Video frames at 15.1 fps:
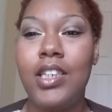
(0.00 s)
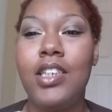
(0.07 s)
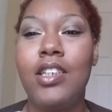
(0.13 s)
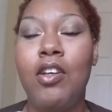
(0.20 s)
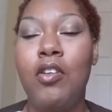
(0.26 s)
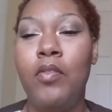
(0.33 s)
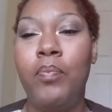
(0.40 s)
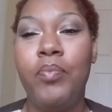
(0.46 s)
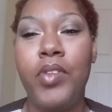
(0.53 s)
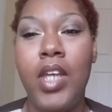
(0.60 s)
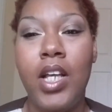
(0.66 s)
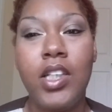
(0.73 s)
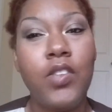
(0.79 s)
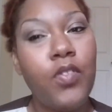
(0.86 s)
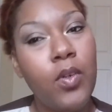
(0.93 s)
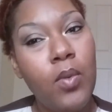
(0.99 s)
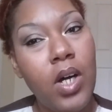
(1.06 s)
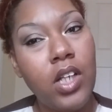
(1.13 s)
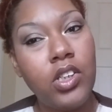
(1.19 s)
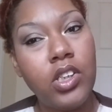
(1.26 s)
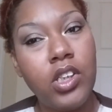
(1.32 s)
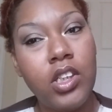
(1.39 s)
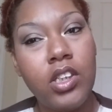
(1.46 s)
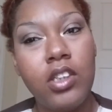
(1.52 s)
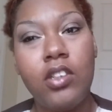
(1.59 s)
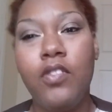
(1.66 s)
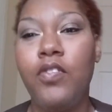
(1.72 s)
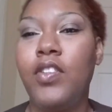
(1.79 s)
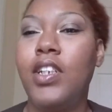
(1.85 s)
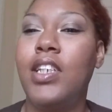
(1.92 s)
So thanks for watching.
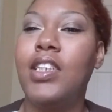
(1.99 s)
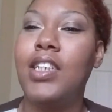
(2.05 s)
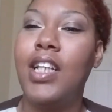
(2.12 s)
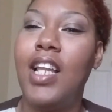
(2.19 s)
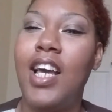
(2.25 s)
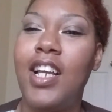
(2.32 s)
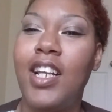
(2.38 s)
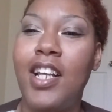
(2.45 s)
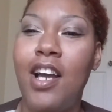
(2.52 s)
Don't forget to like,